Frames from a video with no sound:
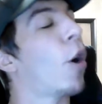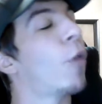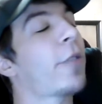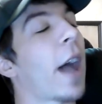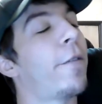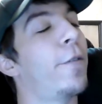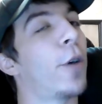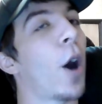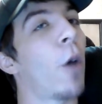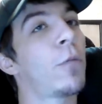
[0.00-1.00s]

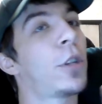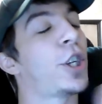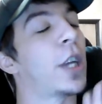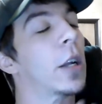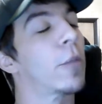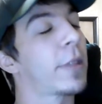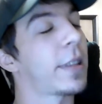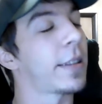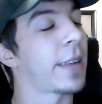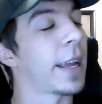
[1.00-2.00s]
Daifugo, chill
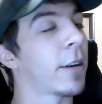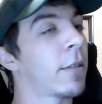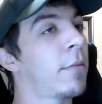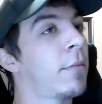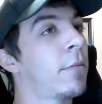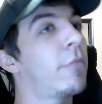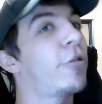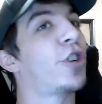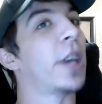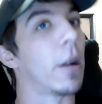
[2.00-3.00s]
with the stinger,
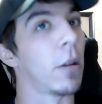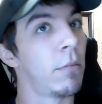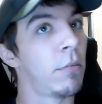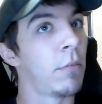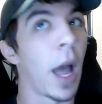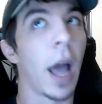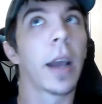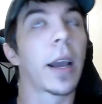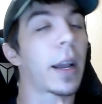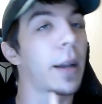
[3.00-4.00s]
chill.
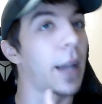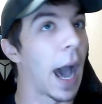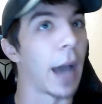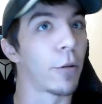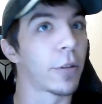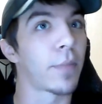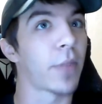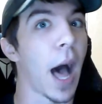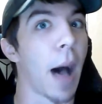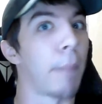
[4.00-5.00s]
Kaido's
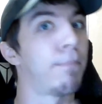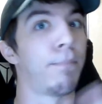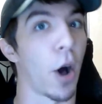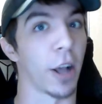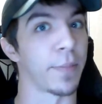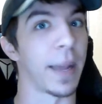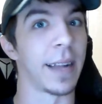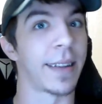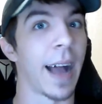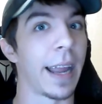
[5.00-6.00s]
up top, boss
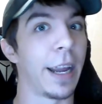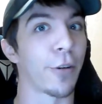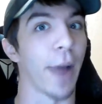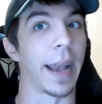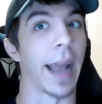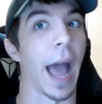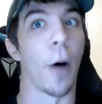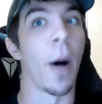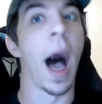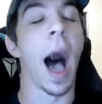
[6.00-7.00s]
man's not here right
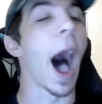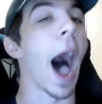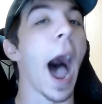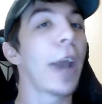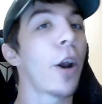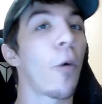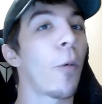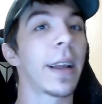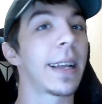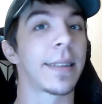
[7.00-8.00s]
now. I
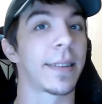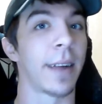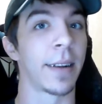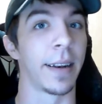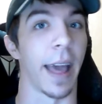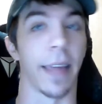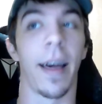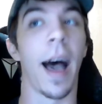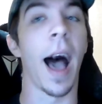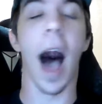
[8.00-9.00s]
don't want to get stung to
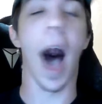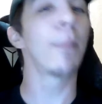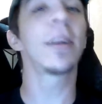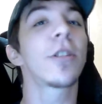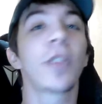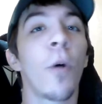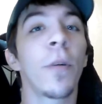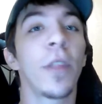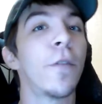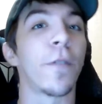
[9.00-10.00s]
death. I'm gonna just go
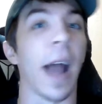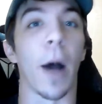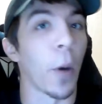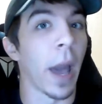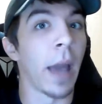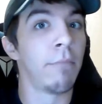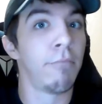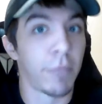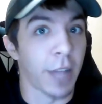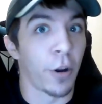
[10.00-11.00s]
with you for now, okay?
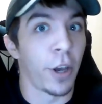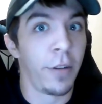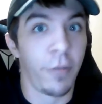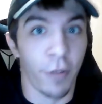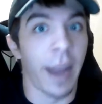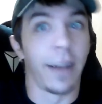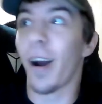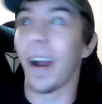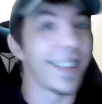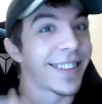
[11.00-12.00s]
Sound good? Great.
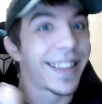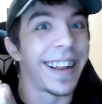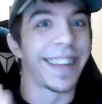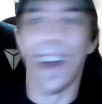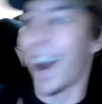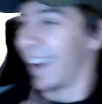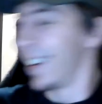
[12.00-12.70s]
All right, let's get it. All right.